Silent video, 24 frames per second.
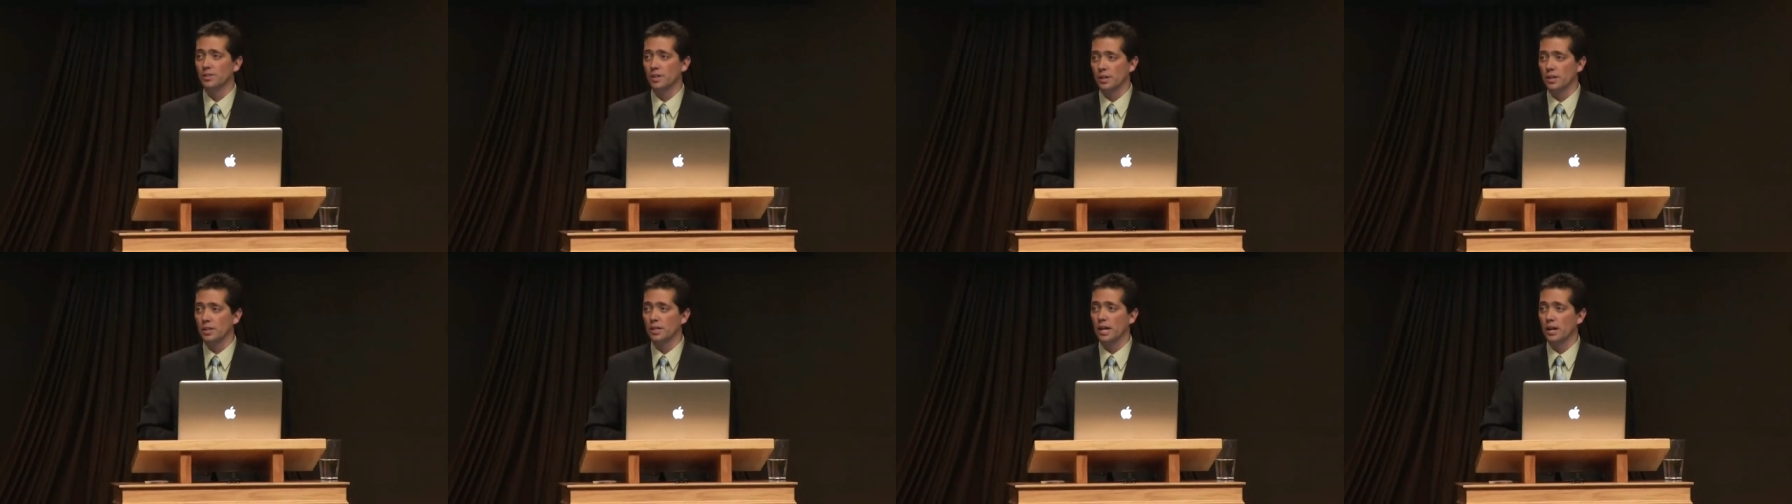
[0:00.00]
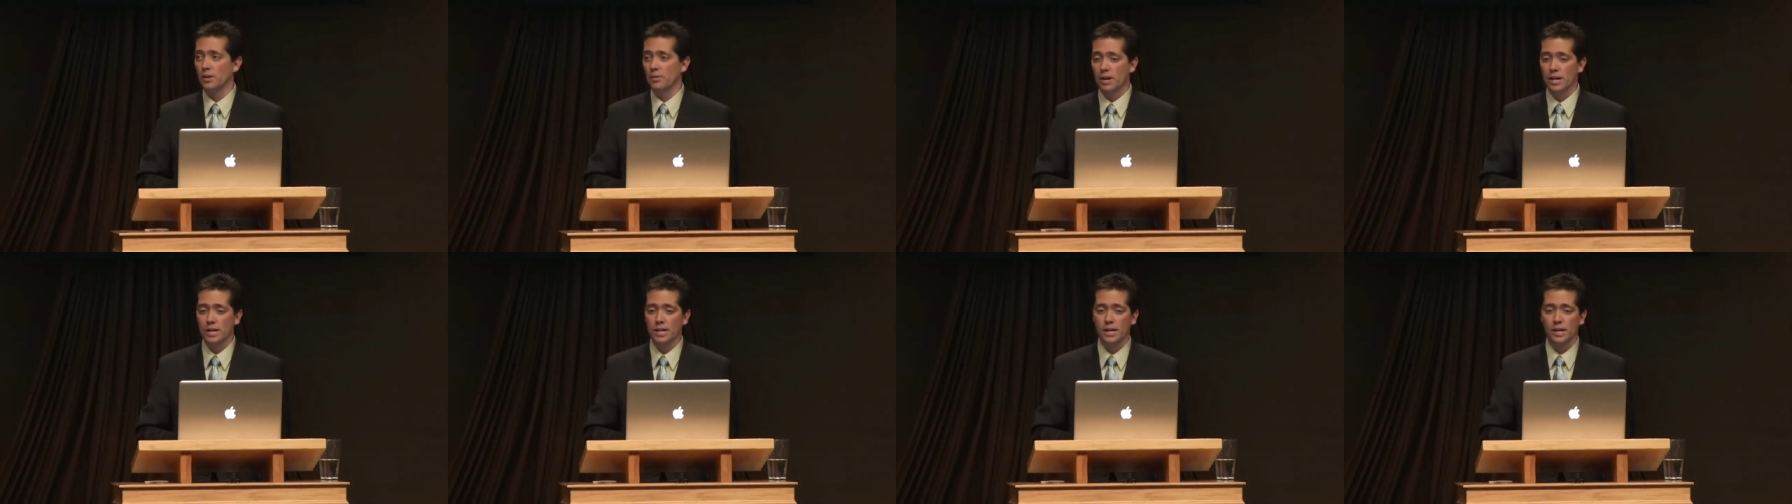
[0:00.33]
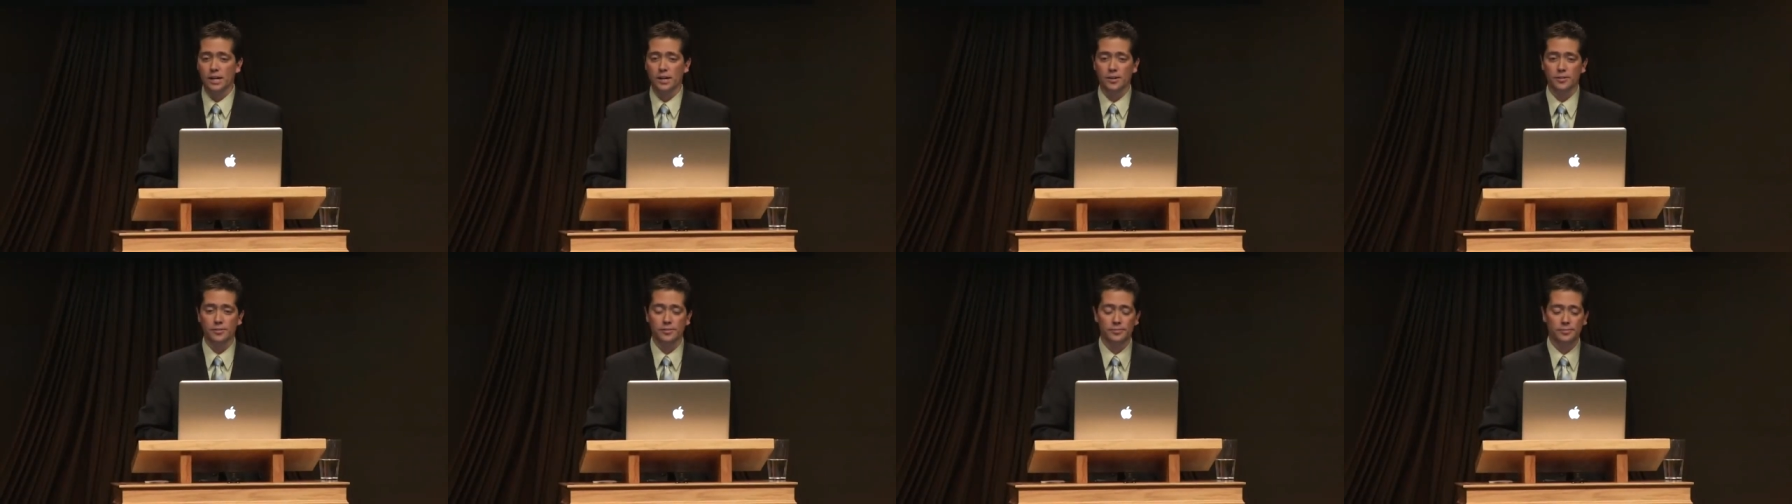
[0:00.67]
I'll tell you that right
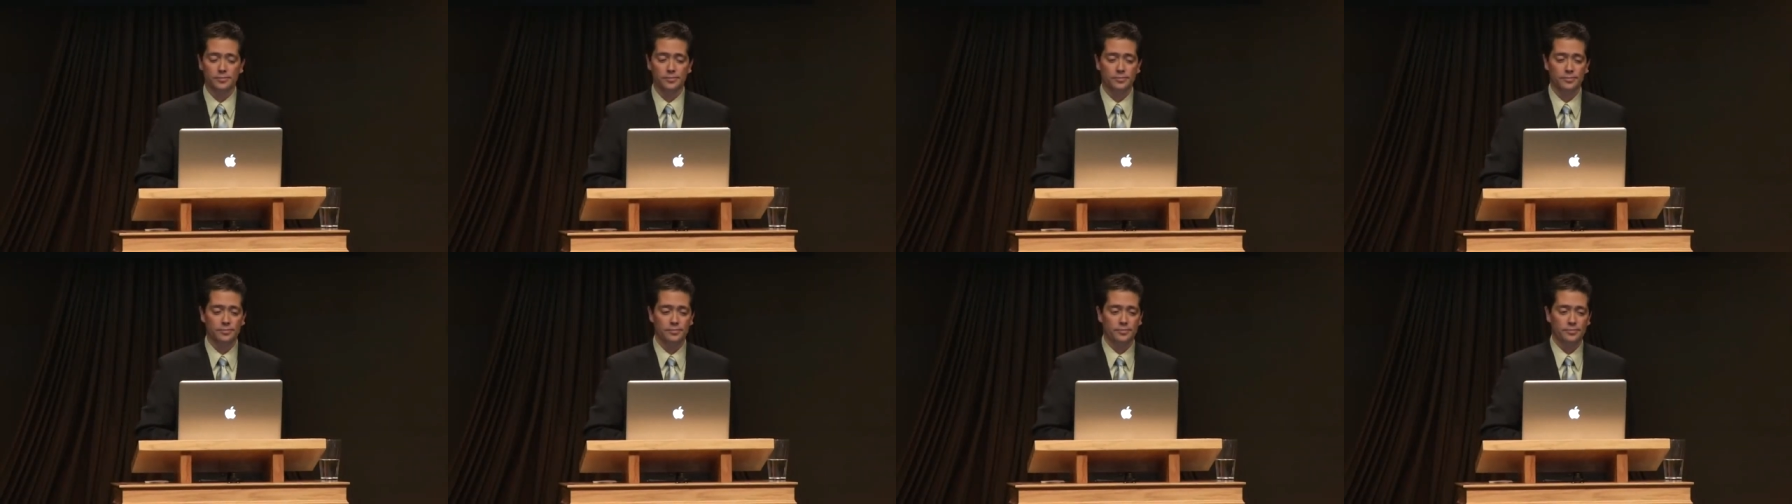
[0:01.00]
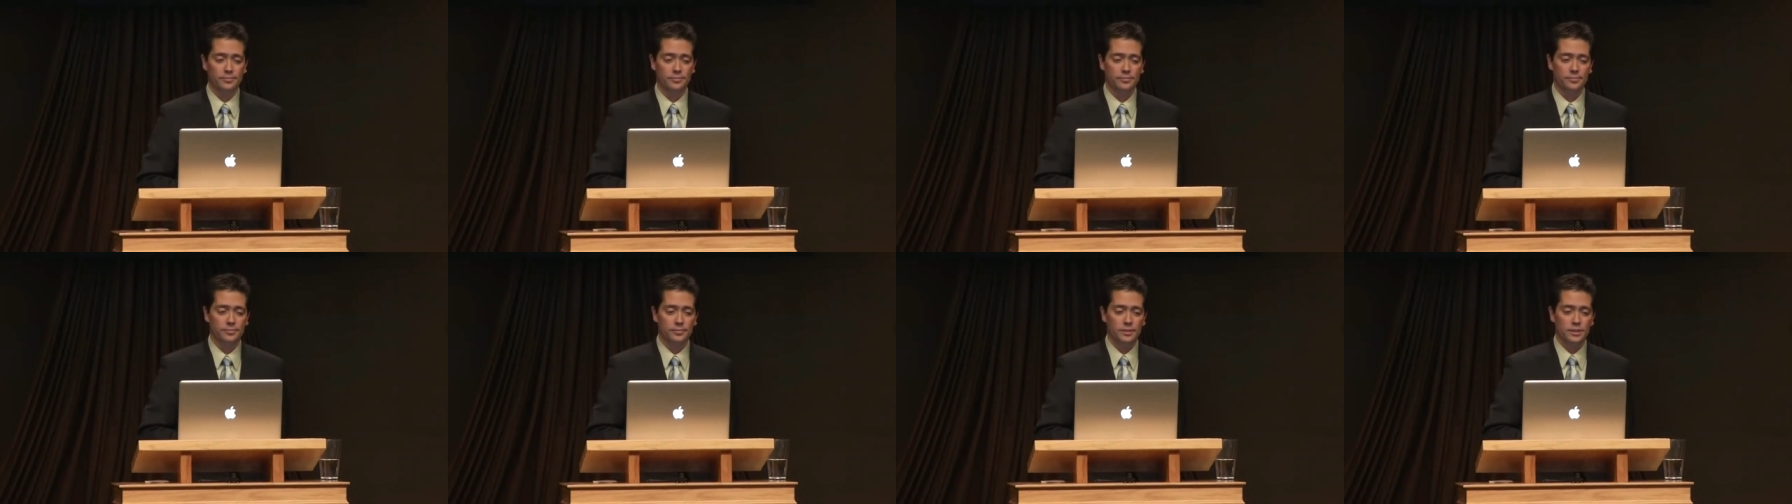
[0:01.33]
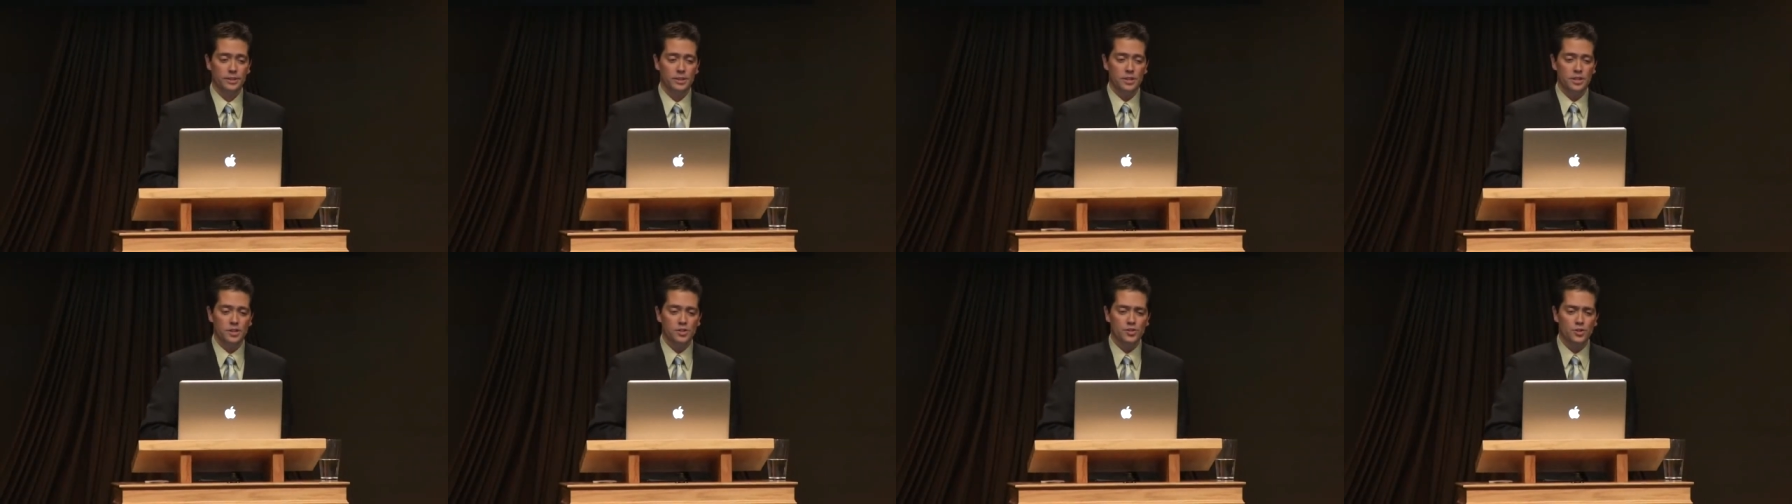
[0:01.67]
now.
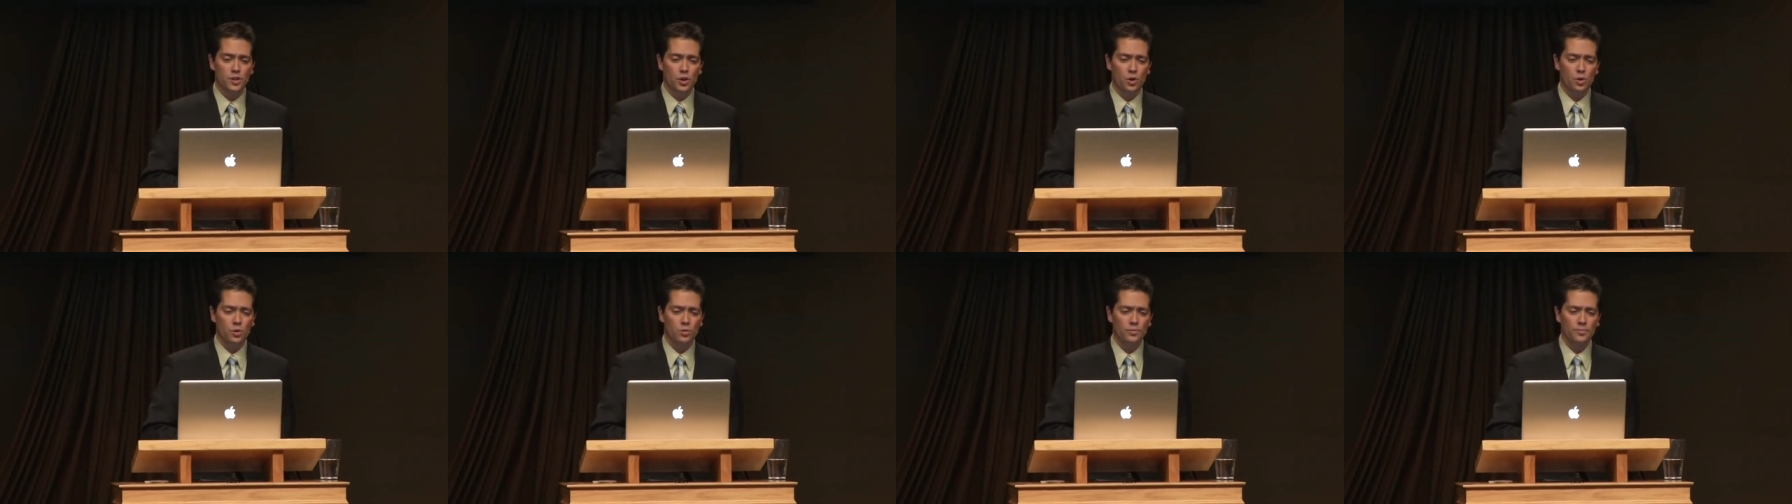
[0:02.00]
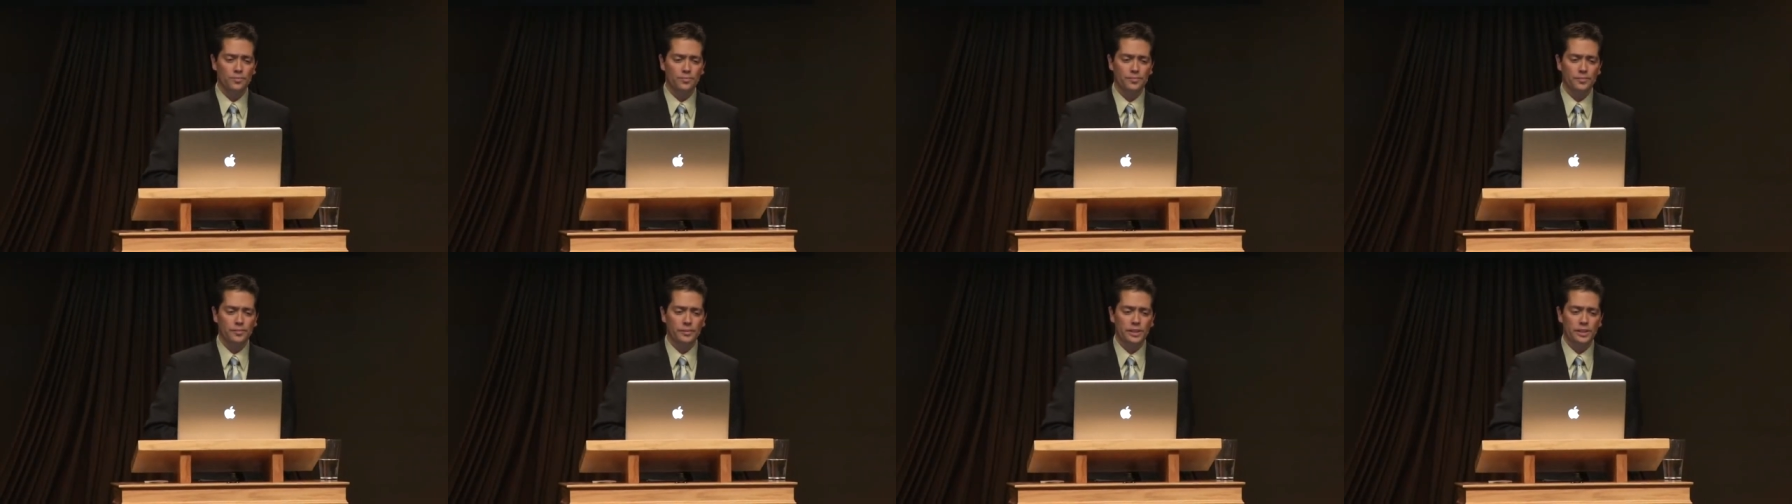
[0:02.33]
So,